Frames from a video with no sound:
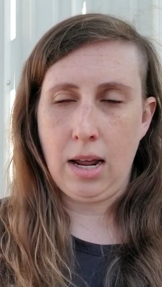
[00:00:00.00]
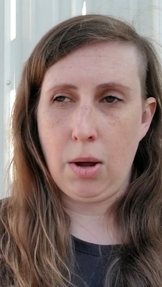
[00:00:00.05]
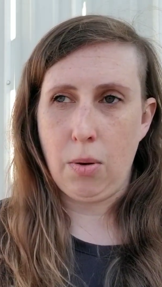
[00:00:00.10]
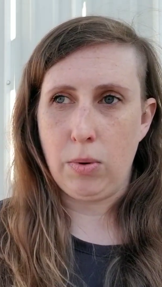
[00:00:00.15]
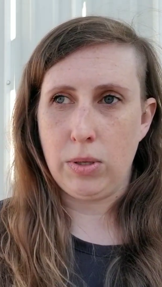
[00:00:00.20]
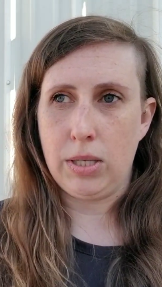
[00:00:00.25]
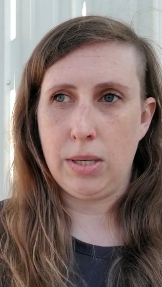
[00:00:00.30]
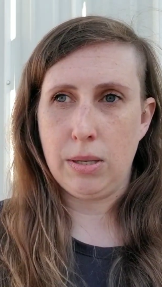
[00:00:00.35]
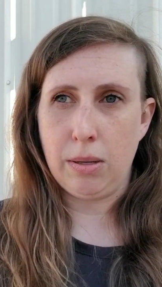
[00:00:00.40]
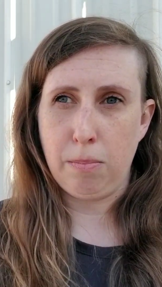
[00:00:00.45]
It
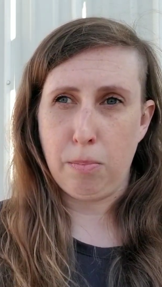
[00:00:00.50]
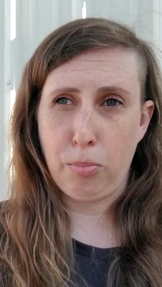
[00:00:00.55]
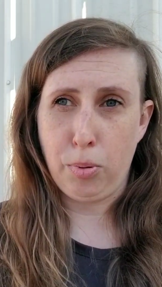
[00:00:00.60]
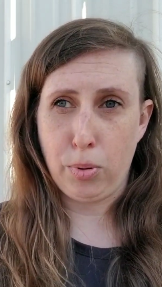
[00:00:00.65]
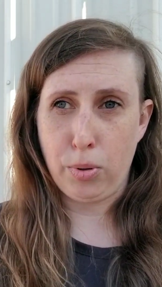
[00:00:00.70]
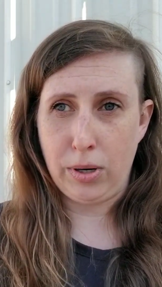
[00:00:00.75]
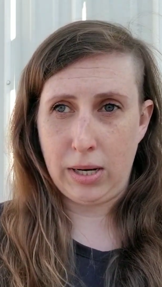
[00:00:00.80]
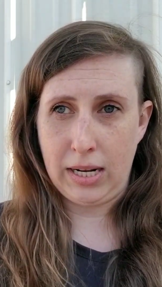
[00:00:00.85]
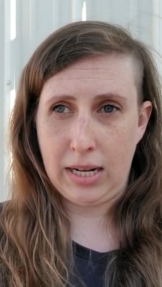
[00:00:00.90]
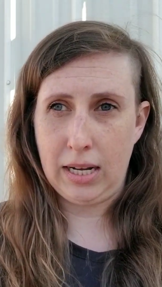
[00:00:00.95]
was
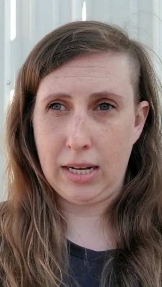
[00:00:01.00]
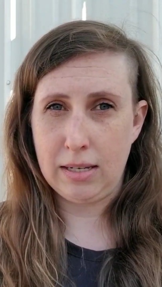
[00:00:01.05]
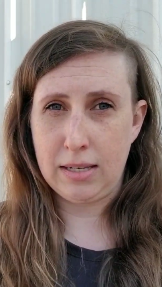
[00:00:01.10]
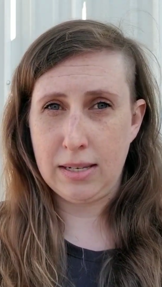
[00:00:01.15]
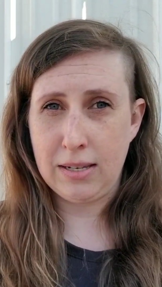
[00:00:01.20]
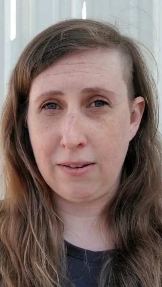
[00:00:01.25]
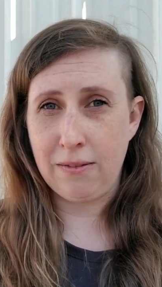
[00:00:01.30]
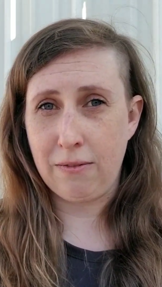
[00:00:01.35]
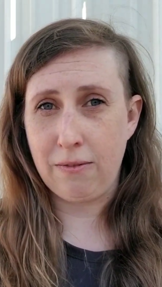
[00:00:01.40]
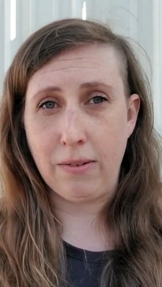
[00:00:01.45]
pretty
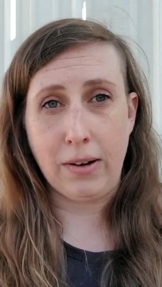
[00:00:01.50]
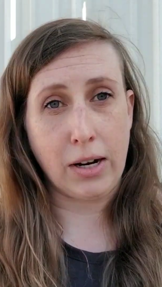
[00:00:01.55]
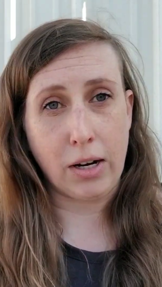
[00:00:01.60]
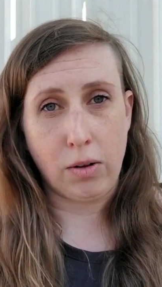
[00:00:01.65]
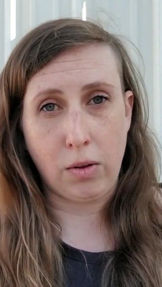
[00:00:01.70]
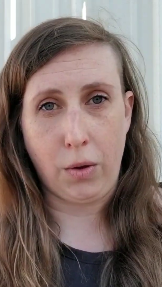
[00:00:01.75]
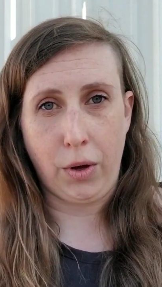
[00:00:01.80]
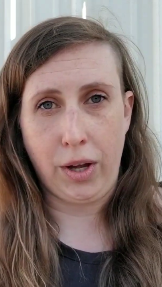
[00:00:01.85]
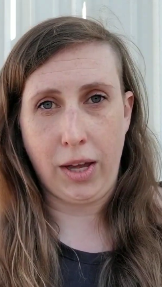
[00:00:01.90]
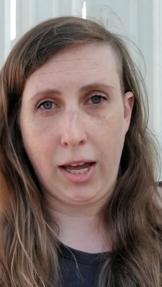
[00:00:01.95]

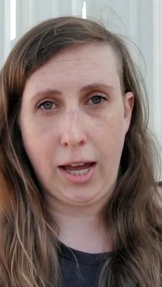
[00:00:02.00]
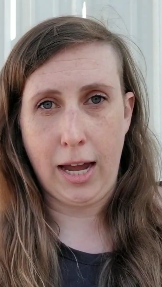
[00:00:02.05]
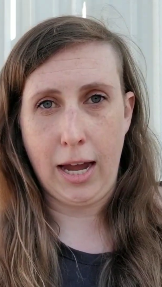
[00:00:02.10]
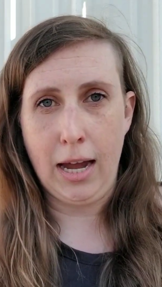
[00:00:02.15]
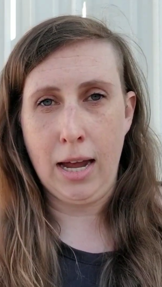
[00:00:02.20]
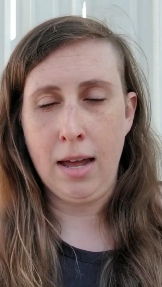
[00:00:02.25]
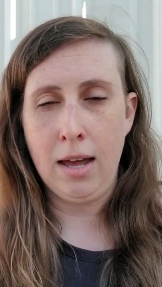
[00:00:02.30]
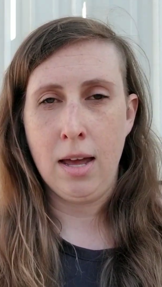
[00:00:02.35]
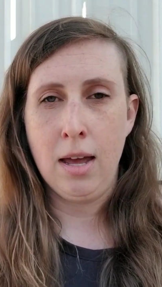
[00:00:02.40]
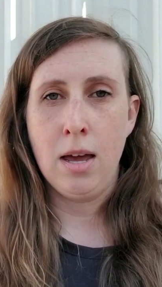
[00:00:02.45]
severe
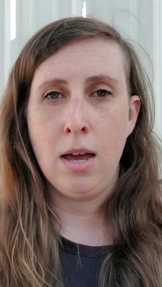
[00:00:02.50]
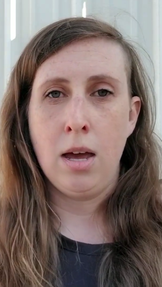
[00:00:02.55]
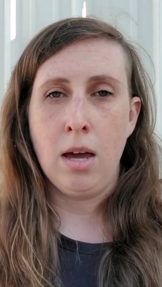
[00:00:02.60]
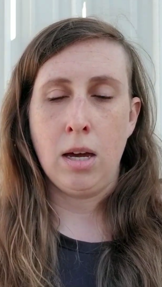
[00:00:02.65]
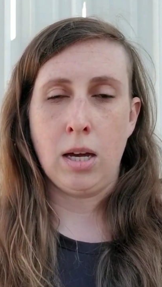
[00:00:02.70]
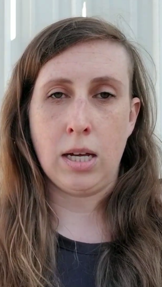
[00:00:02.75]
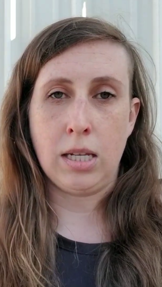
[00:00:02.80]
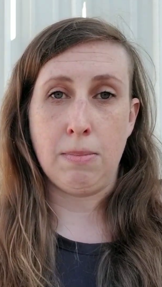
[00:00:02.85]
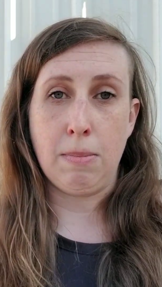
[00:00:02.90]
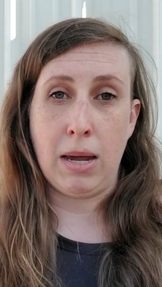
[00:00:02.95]
looking
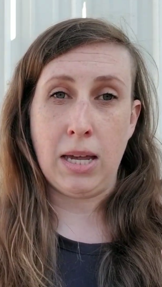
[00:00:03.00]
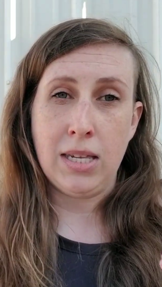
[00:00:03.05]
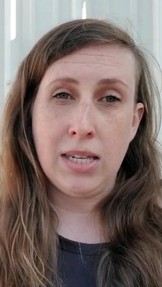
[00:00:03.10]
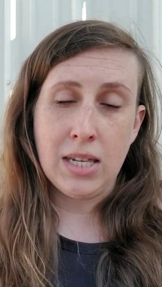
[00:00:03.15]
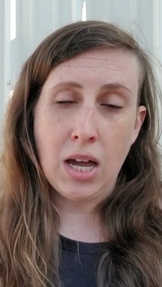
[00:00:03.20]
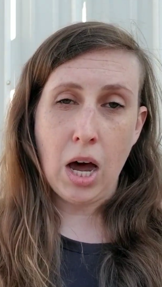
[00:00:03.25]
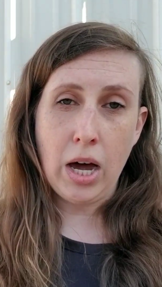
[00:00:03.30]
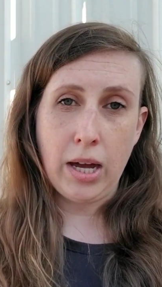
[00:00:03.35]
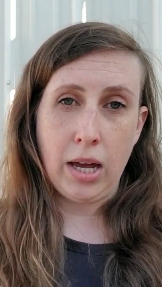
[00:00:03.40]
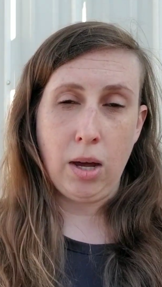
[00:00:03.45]
because my
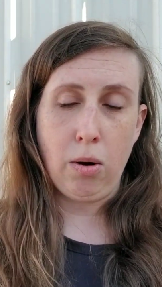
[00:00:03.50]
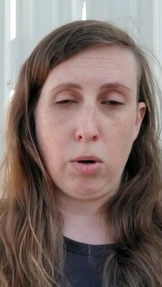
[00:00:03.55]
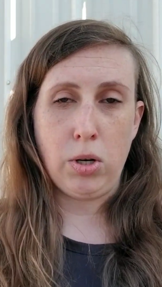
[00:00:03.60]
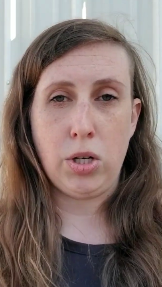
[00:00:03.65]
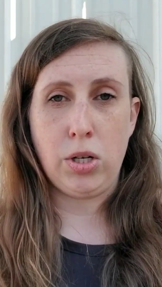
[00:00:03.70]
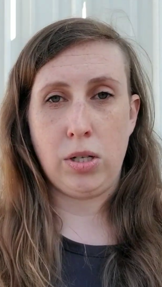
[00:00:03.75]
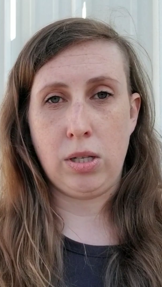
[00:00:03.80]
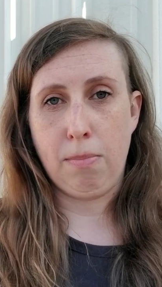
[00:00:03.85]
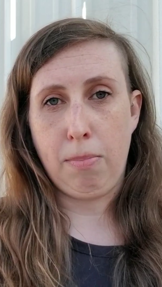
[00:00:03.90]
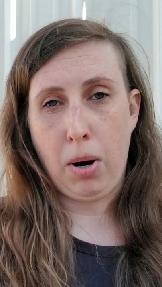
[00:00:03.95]
socket,
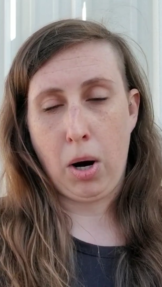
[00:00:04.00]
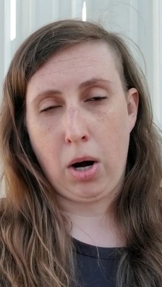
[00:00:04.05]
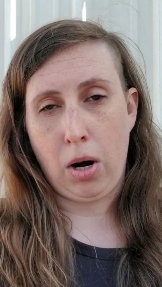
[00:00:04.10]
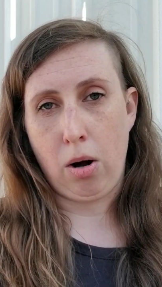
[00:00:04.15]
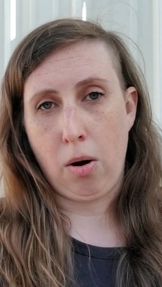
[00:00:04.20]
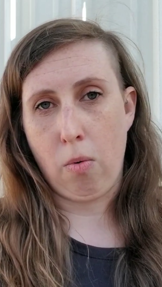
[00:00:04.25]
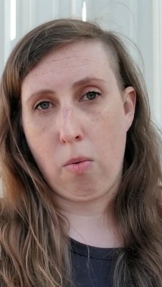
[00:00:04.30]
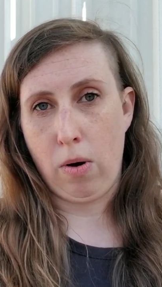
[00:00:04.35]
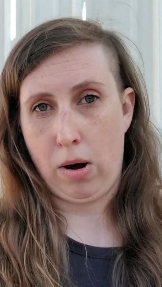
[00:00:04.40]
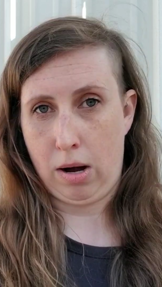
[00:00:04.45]
which is the
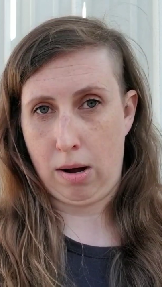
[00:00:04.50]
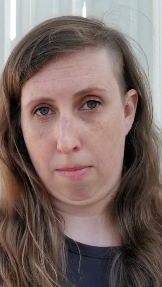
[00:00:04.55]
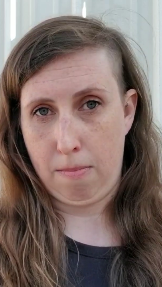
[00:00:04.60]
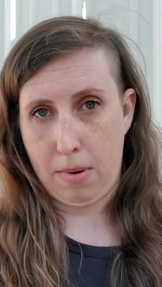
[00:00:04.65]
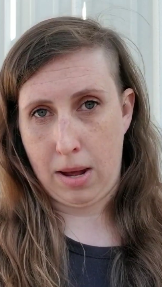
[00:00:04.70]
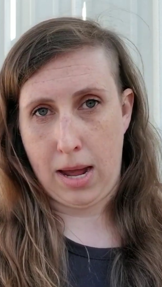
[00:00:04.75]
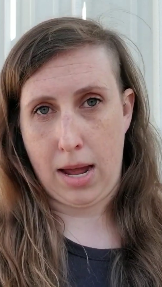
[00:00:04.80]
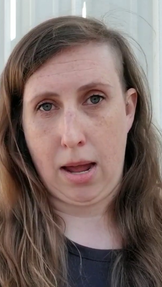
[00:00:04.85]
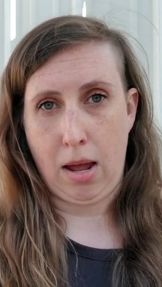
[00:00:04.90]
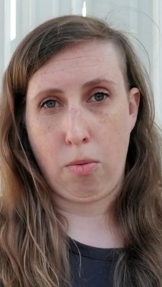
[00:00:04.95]
part where
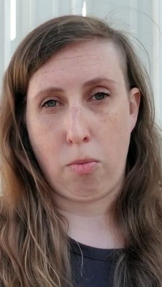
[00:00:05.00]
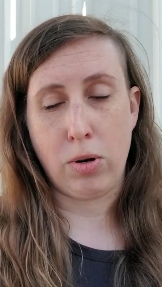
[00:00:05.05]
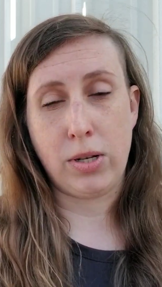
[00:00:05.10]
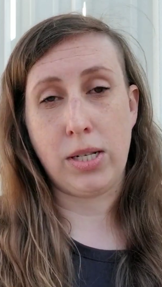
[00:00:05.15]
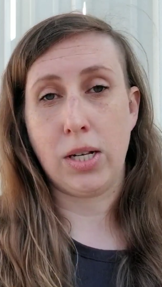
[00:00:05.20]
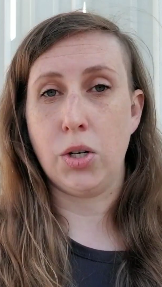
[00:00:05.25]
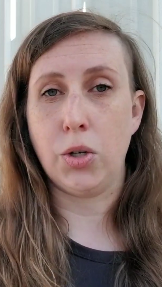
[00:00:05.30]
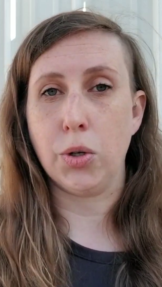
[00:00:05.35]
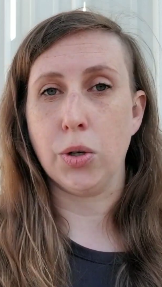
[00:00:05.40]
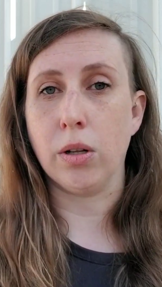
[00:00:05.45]
my
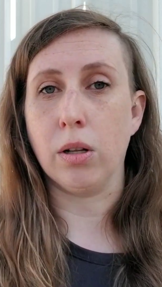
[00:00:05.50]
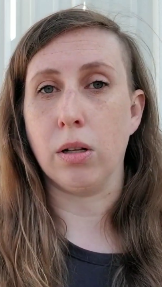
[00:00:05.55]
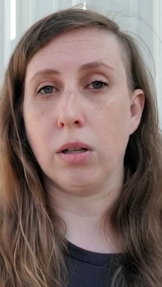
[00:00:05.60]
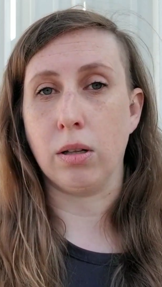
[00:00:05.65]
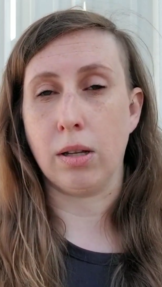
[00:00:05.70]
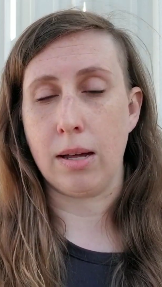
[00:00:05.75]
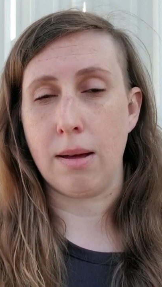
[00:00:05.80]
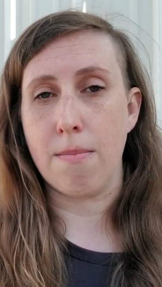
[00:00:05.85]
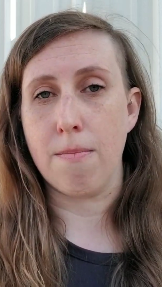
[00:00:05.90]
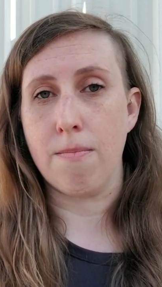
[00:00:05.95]

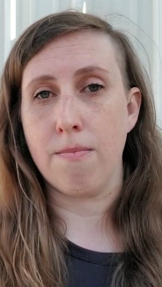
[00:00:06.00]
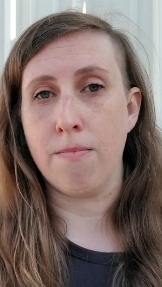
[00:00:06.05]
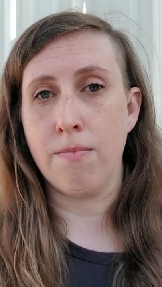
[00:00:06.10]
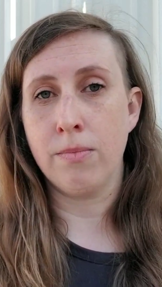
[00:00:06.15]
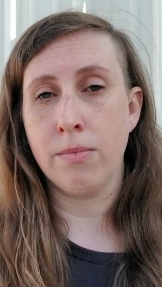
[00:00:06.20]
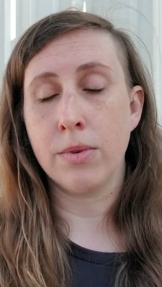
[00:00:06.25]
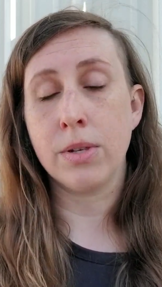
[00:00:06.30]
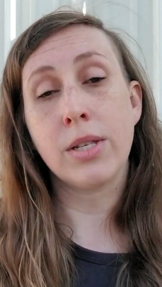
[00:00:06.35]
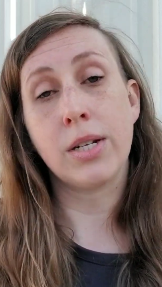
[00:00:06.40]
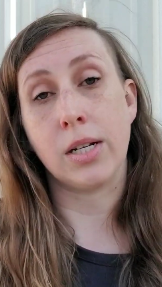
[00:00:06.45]
residual limb
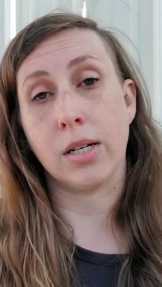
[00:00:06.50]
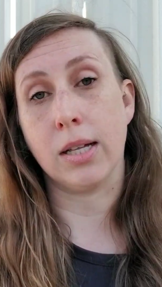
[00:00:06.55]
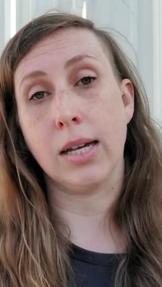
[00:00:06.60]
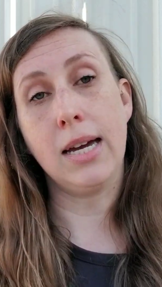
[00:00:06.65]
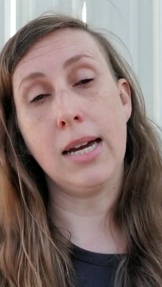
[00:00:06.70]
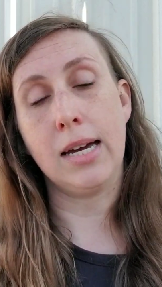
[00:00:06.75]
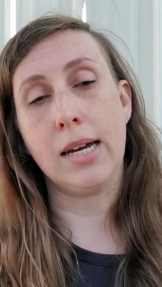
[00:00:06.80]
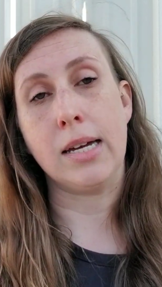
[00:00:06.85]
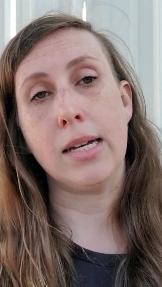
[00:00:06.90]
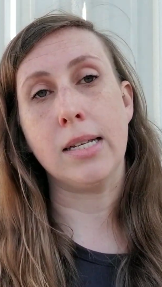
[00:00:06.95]
still
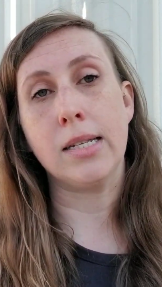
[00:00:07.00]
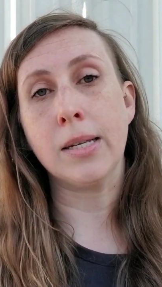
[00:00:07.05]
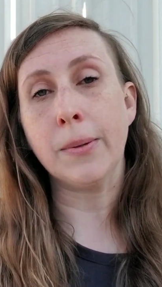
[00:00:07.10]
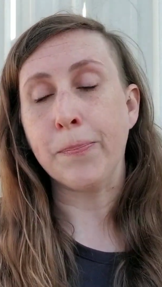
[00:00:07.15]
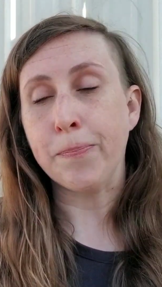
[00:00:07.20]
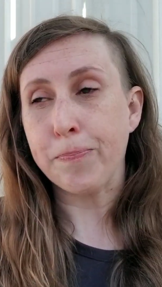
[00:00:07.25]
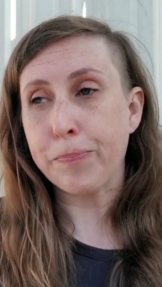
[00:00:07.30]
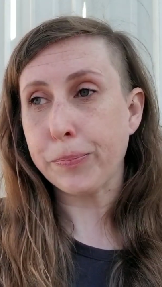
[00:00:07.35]
is,